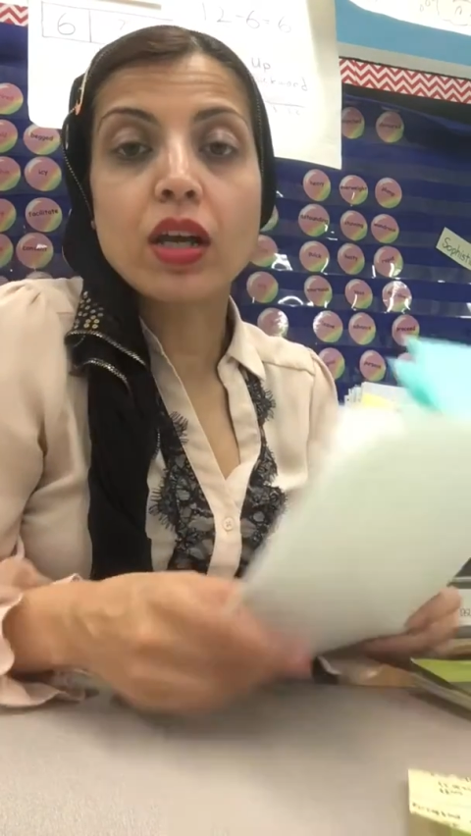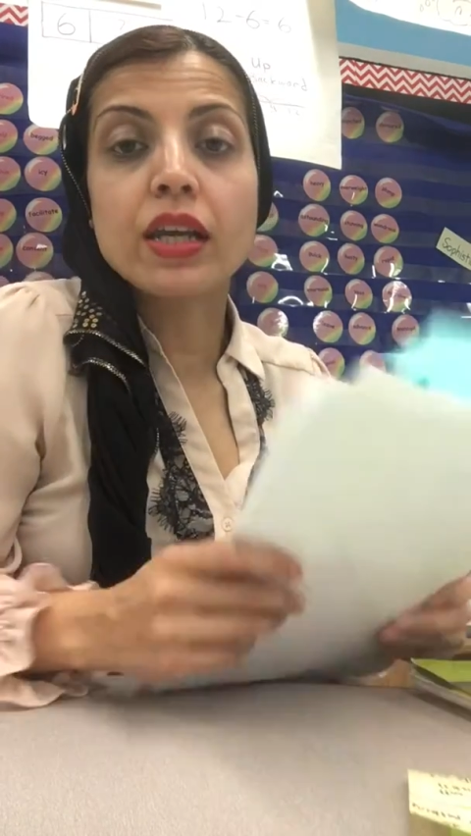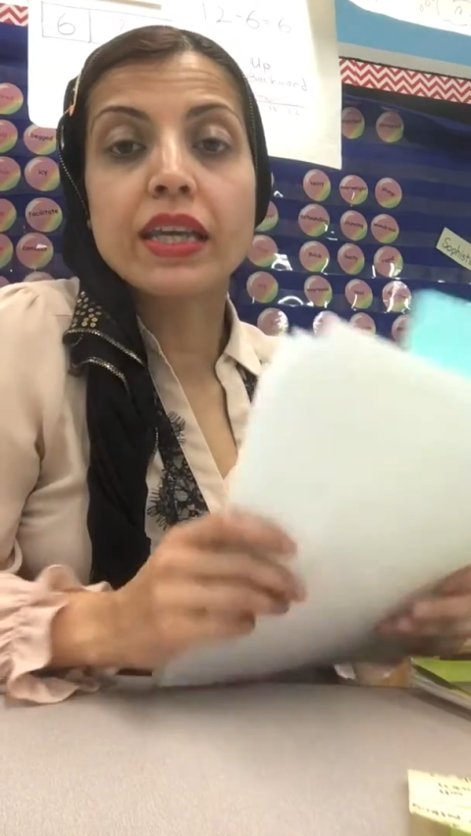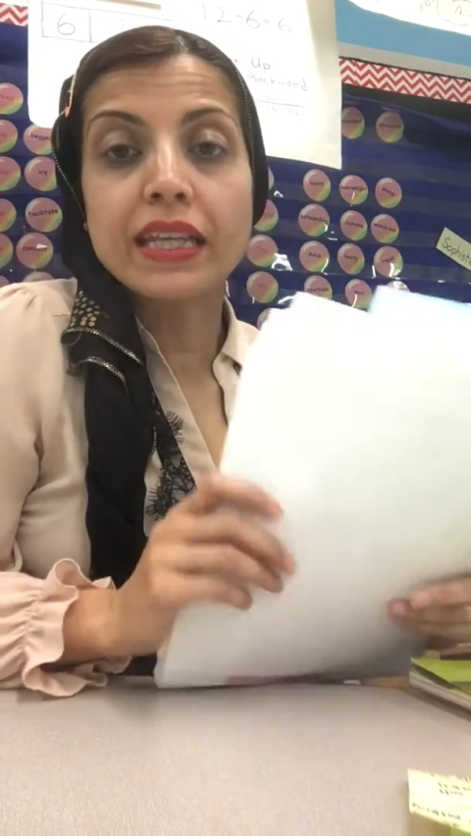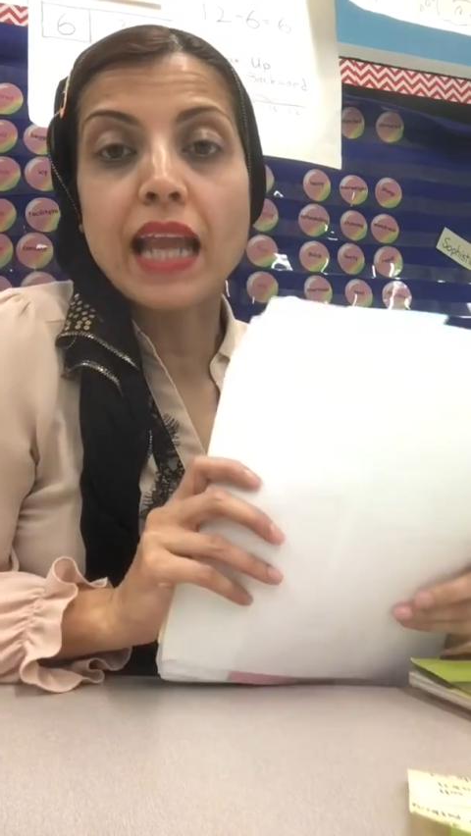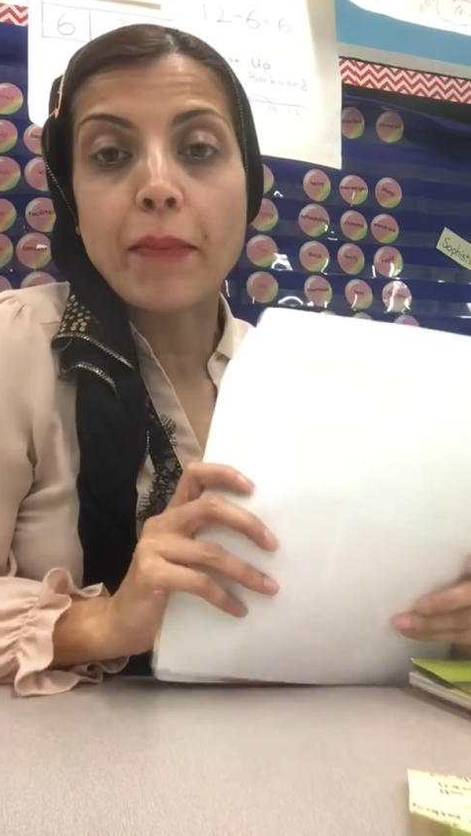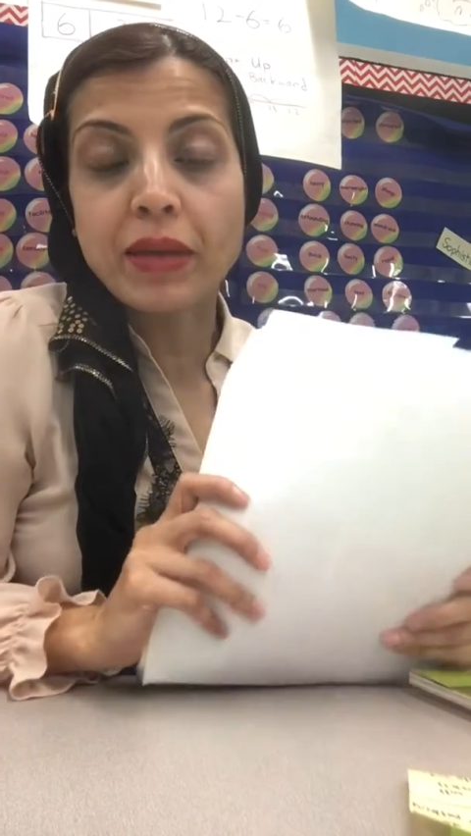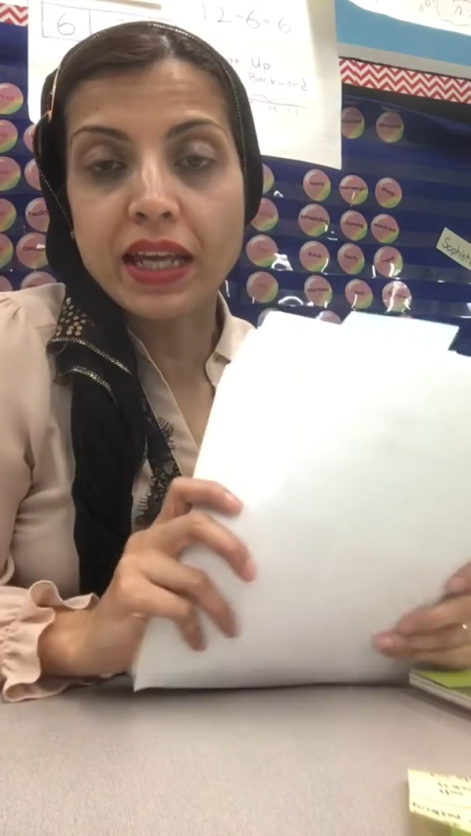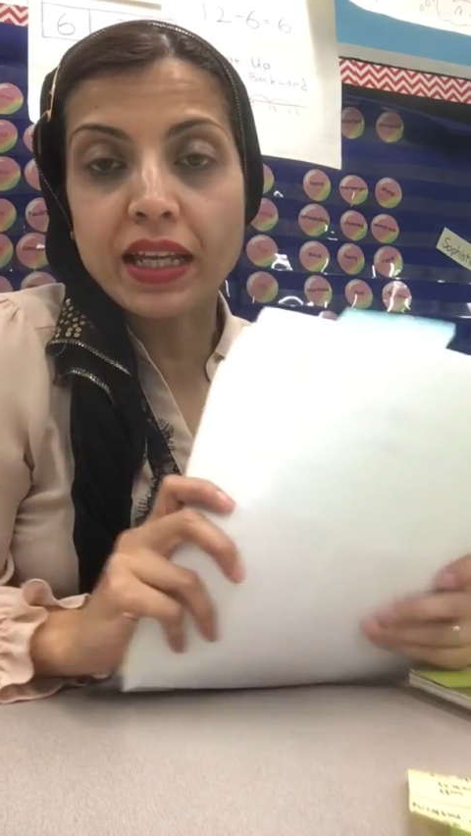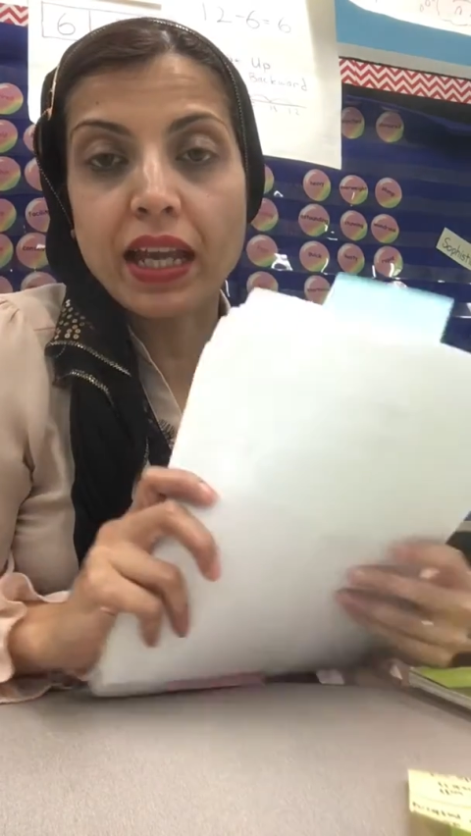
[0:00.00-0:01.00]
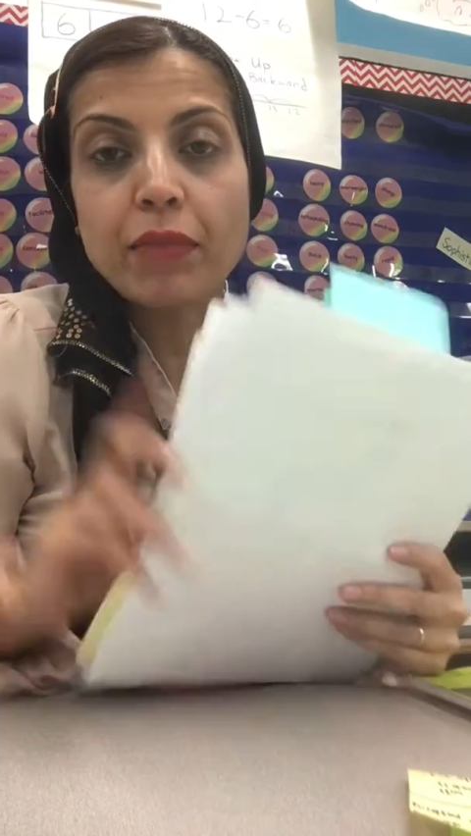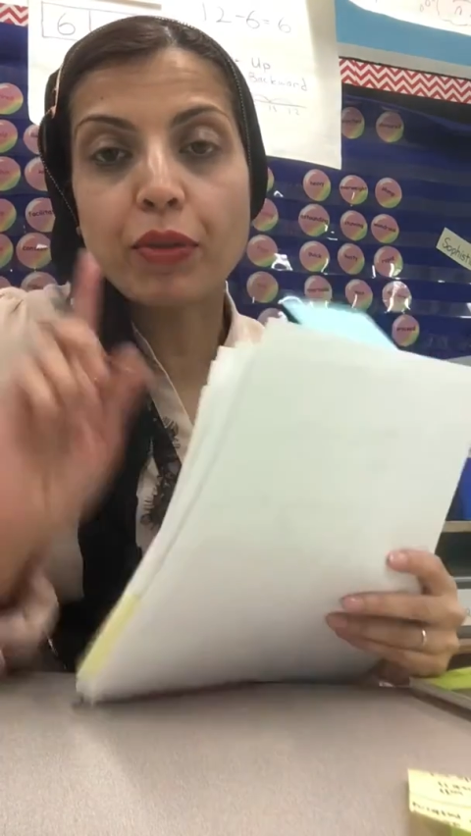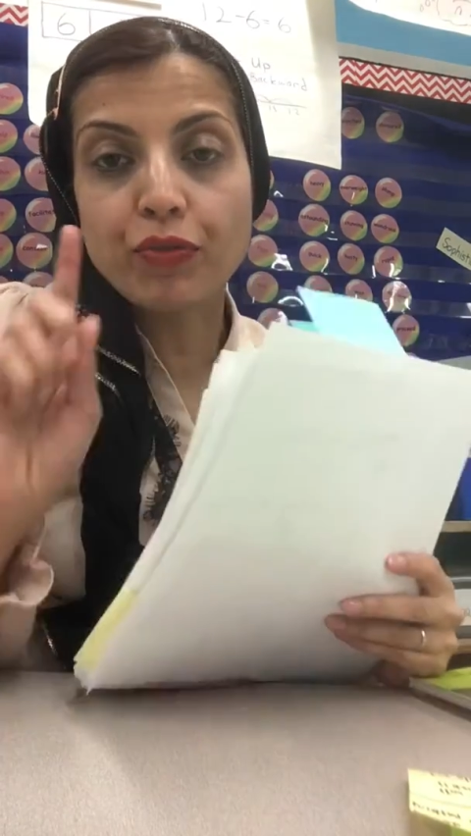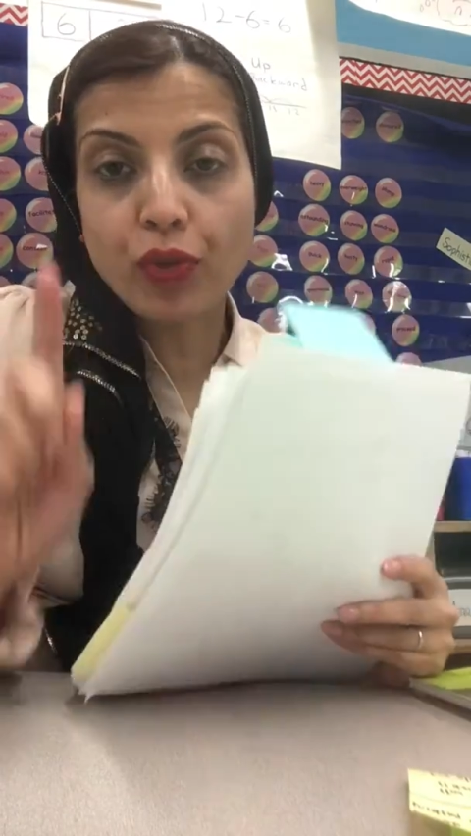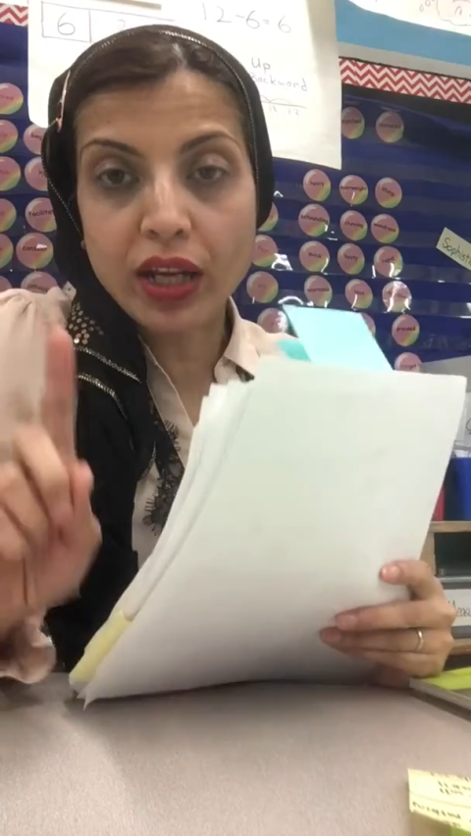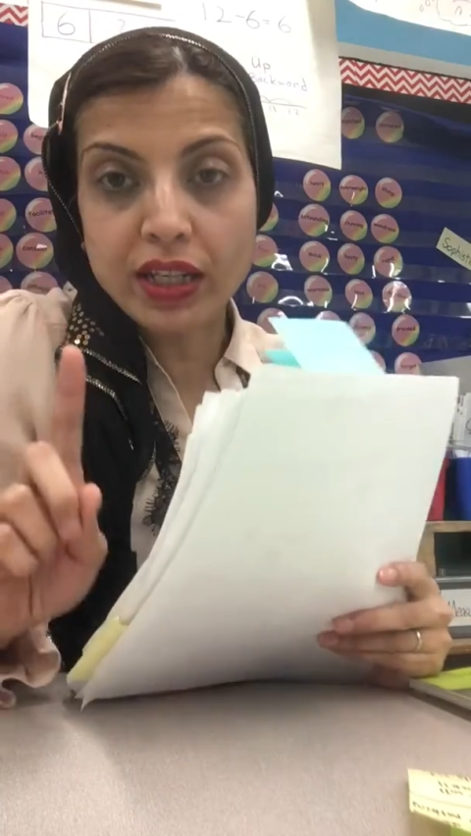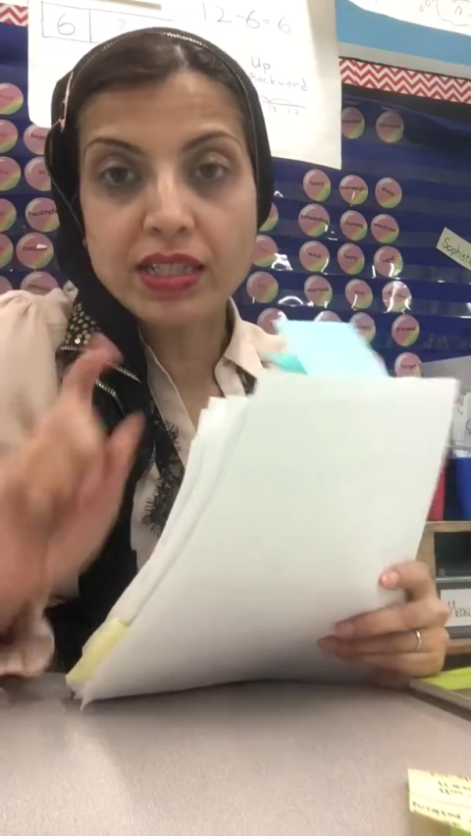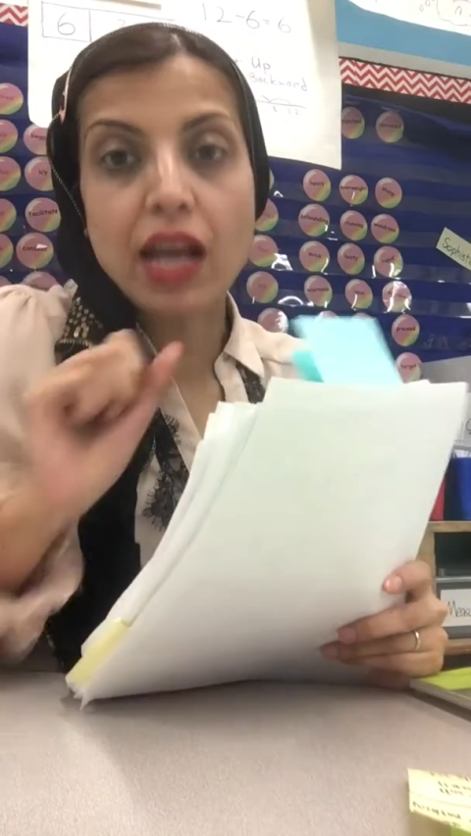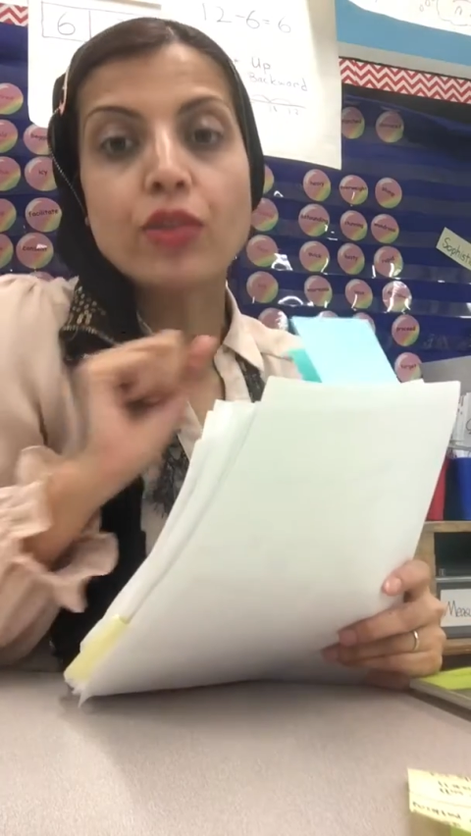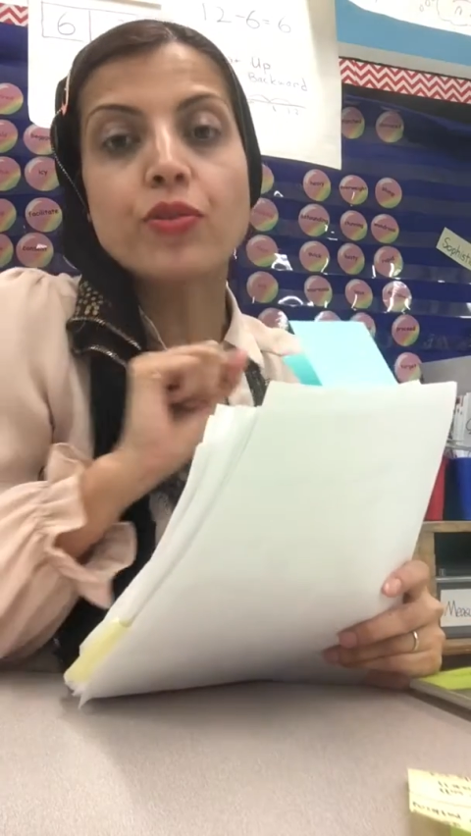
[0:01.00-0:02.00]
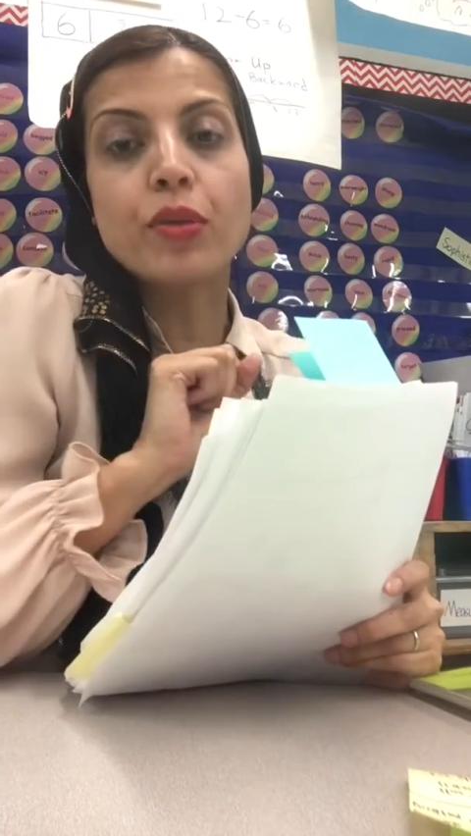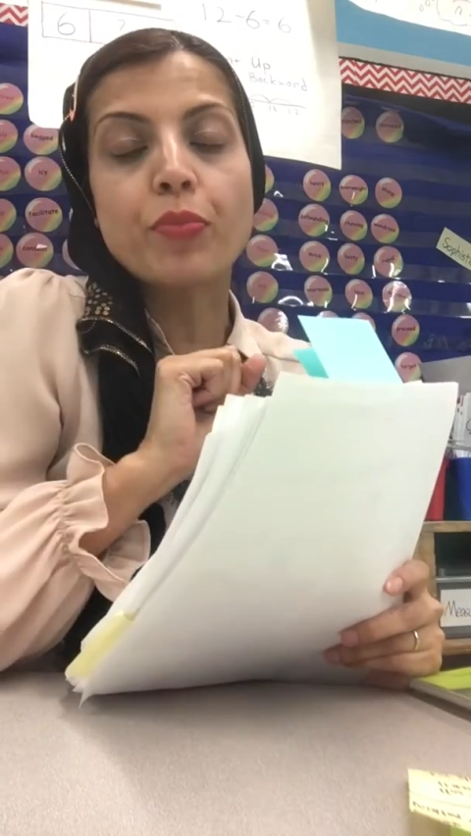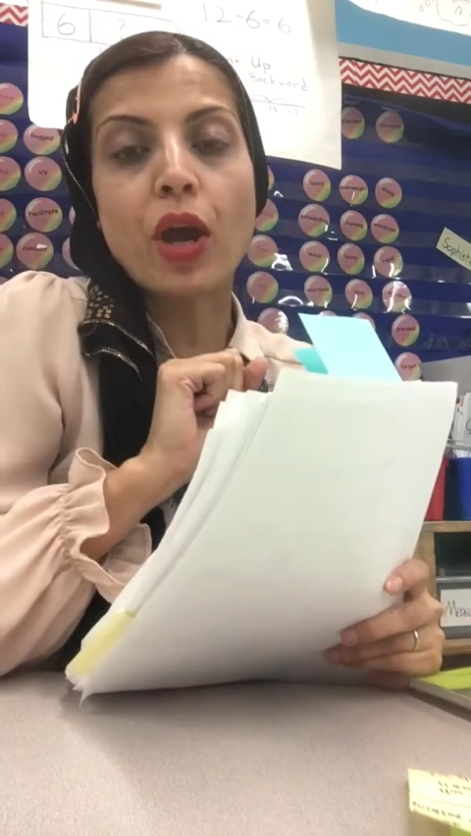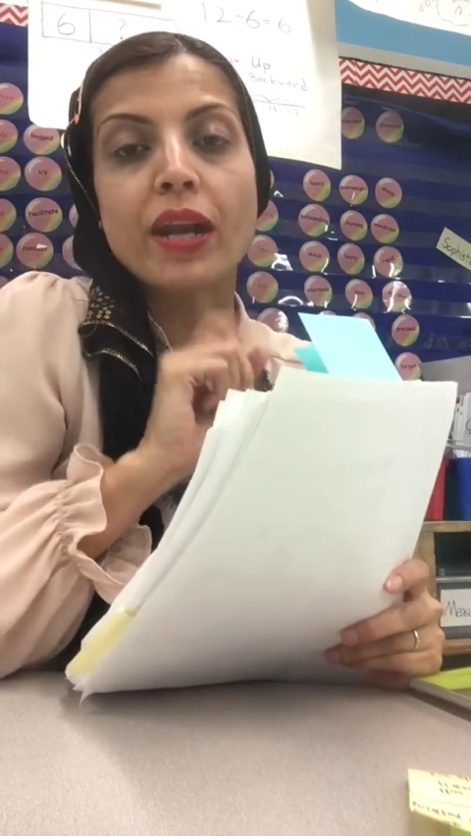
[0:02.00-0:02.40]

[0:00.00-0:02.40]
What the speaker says: Kidnap King, and before I tell you the part,